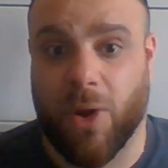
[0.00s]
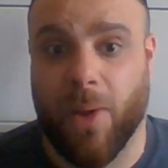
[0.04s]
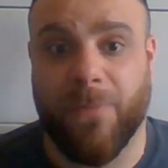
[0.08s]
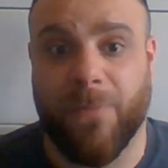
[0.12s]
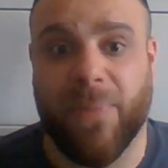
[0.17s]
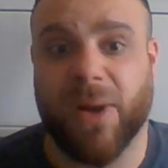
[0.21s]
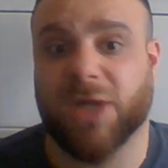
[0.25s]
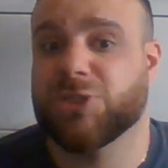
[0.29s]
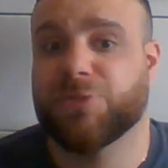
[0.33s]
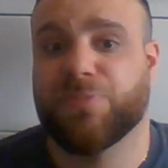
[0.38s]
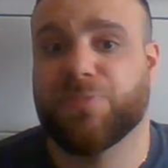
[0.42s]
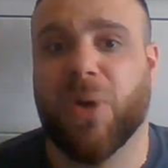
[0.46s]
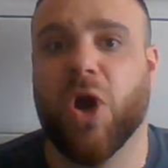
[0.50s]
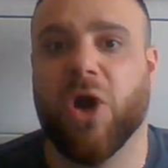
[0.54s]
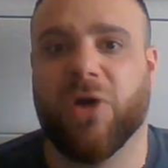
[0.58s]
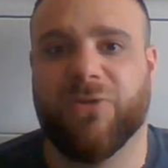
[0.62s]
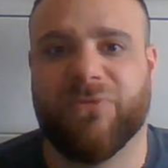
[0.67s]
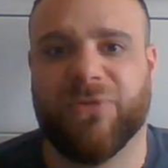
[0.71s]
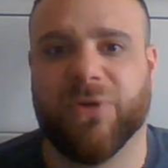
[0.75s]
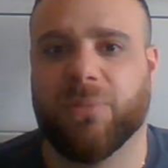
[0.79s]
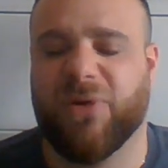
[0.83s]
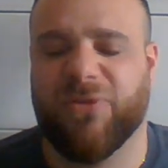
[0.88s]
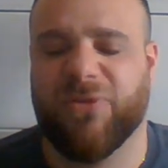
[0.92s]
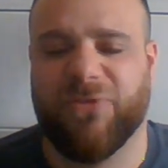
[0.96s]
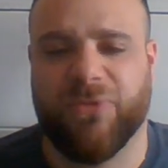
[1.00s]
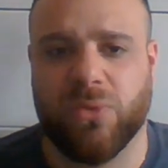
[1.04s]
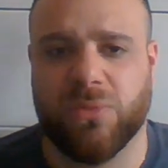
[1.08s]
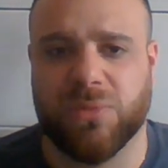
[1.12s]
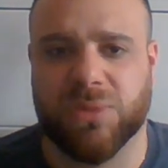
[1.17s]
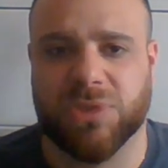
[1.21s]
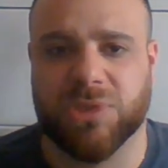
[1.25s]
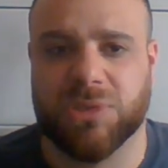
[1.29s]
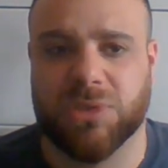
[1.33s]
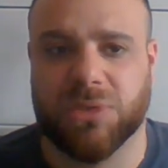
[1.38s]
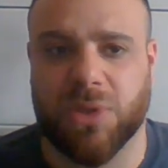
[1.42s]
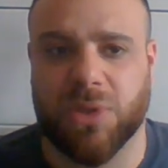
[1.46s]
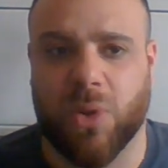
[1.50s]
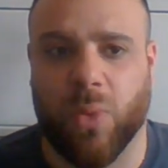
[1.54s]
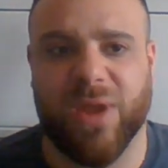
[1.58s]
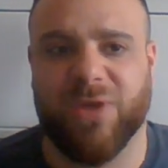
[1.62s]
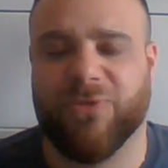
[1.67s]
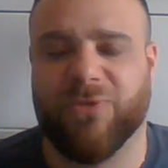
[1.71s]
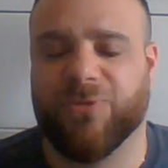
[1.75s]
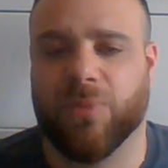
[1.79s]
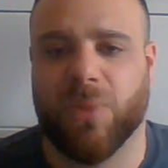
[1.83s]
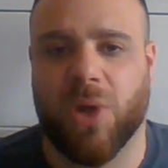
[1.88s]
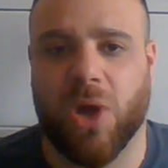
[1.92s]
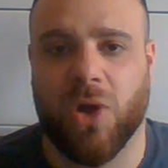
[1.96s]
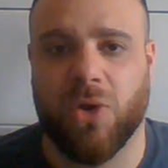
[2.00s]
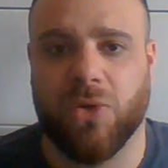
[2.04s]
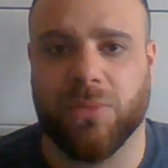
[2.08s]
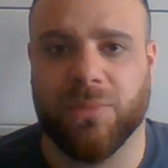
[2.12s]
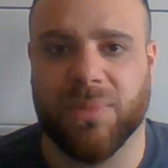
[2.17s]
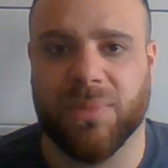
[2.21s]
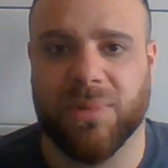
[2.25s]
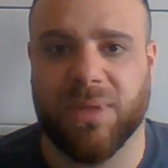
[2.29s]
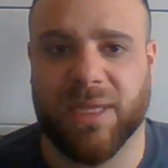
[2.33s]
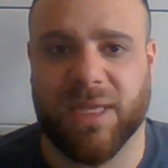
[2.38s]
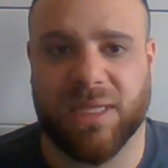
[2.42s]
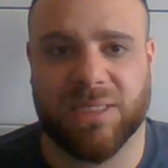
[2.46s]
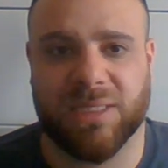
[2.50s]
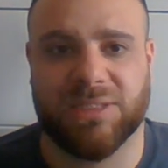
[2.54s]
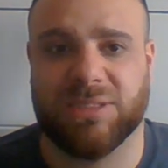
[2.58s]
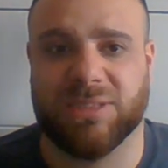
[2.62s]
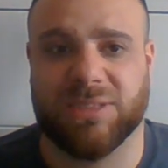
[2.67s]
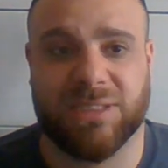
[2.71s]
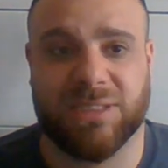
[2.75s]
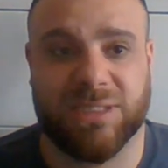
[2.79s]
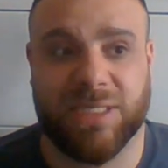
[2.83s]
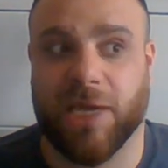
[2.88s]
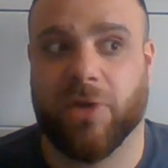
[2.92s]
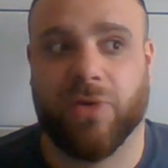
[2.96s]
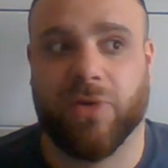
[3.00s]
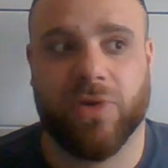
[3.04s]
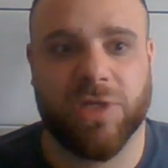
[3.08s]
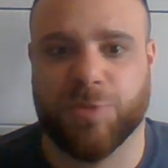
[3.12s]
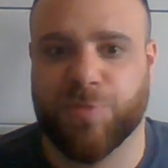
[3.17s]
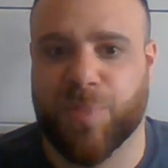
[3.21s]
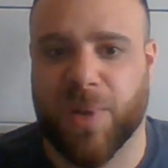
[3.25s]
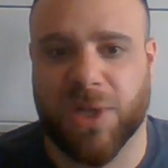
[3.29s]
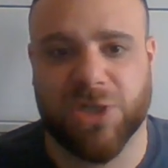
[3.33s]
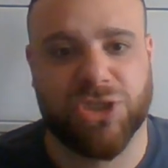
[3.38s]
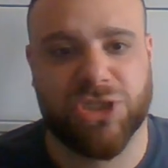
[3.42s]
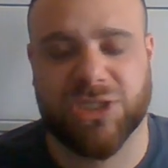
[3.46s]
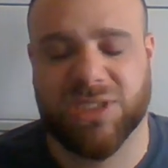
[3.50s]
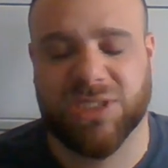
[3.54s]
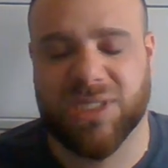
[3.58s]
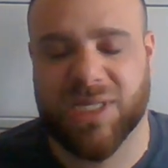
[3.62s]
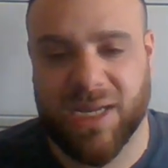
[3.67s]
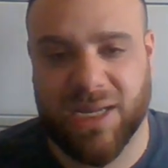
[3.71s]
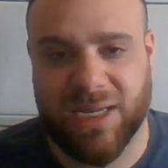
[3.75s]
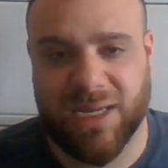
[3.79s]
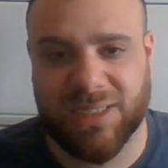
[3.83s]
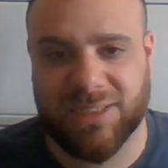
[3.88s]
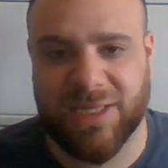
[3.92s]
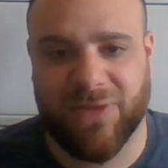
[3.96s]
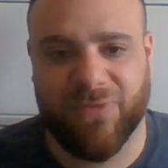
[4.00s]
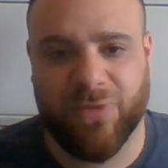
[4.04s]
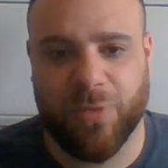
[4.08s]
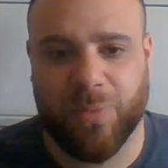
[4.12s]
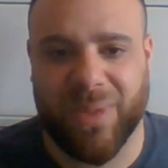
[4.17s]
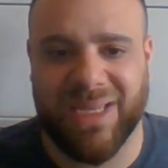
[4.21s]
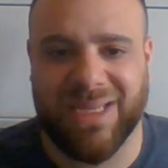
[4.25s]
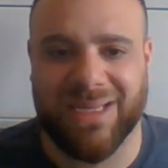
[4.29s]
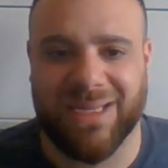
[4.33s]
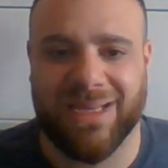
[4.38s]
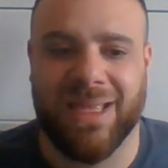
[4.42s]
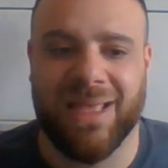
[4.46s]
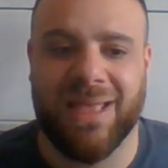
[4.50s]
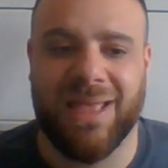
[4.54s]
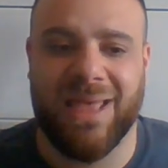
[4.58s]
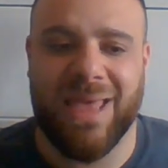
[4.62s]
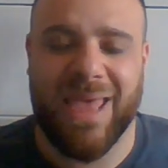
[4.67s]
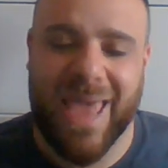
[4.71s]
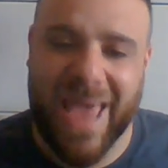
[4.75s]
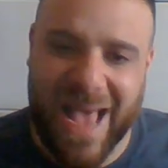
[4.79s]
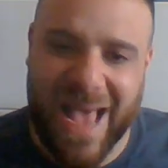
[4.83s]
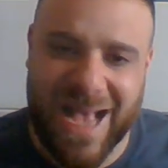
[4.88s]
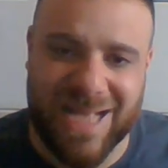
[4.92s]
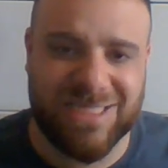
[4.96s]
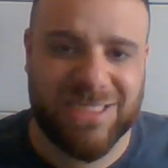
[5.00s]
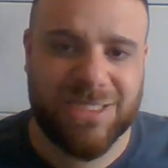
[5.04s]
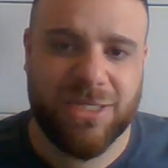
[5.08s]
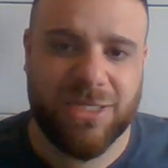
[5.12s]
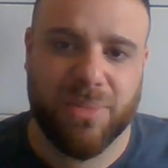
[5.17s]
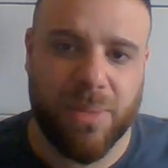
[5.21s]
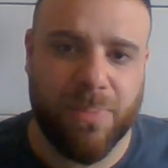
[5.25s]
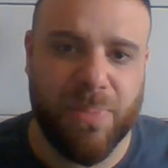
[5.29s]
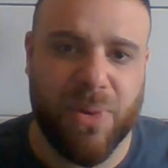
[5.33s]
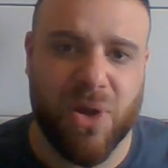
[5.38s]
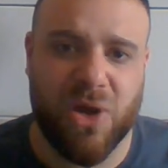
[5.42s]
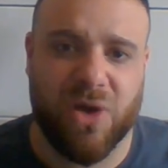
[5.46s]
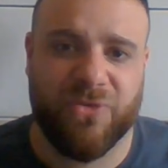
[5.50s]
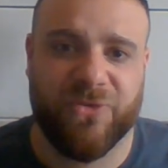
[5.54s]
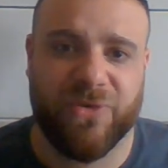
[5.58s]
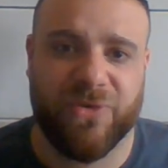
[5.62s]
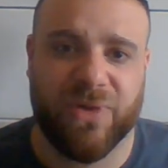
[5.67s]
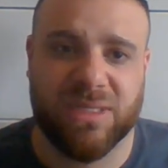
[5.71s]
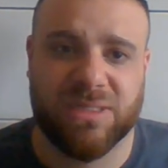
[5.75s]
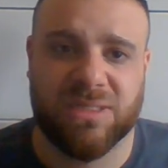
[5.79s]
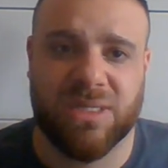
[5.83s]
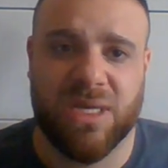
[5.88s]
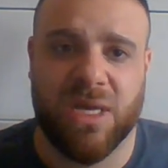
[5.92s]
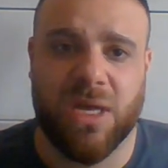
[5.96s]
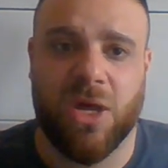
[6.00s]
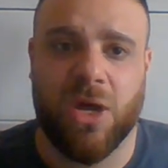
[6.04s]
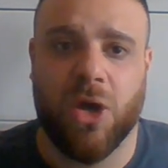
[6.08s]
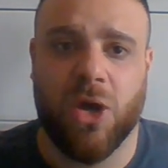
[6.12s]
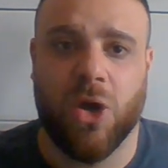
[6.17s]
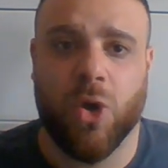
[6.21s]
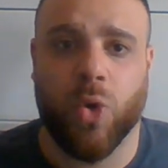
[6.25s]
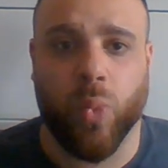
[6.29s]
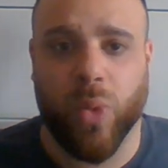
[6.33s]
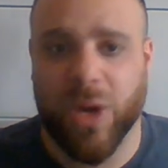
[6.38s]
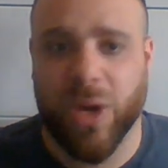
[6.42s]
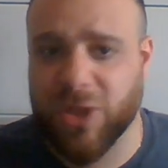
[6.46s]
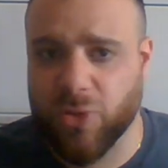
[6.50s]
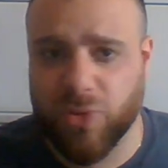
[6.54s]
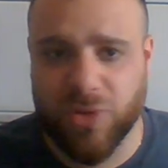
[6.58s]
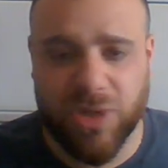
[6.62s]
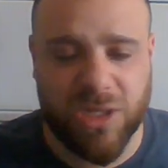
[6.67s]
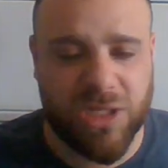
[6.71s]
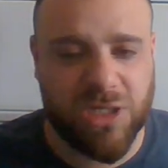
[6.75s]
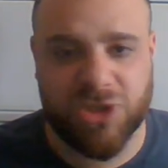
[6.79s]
punch-perfect performance away from home against the scariest punches that there's ever been. It has to be perfect. With all the